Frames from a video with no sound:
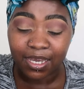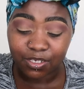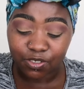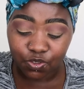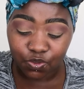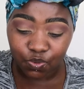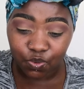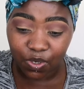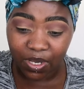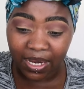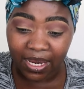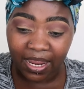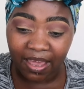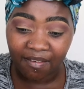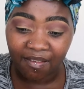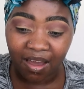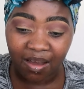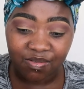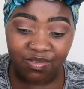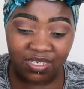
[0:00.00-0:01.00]

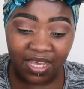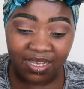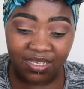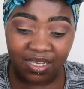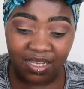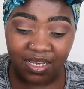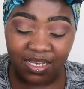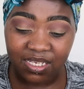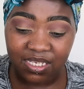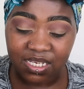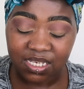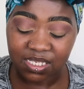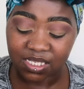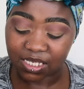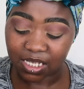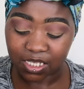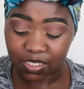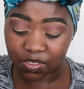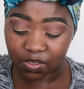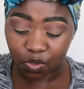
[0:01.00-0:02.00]
love how subtle it is.
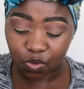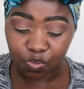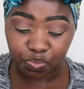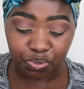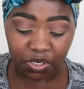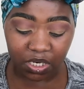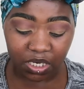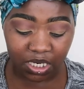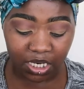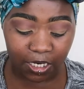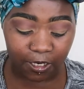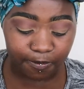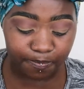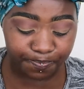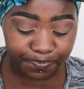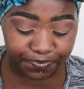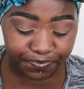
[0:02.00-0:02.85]
It's so pretty.